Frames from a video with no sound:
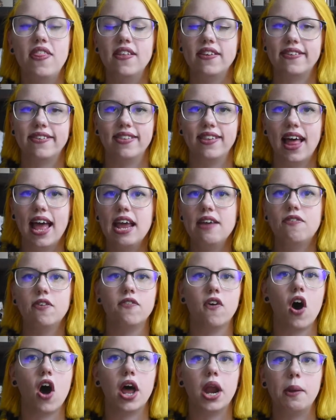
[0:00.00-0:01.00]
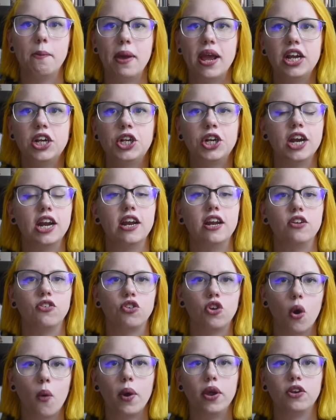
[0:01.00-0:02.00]
this life of automation and
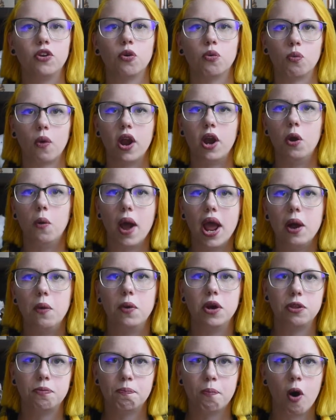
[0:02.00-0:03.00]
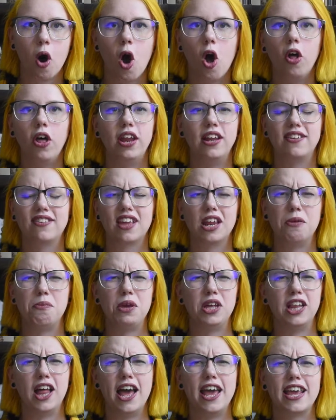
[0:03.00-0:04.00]
is going to run away with Paul, and it's going to
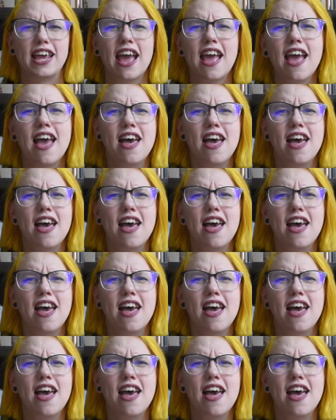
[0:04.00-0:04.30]
be like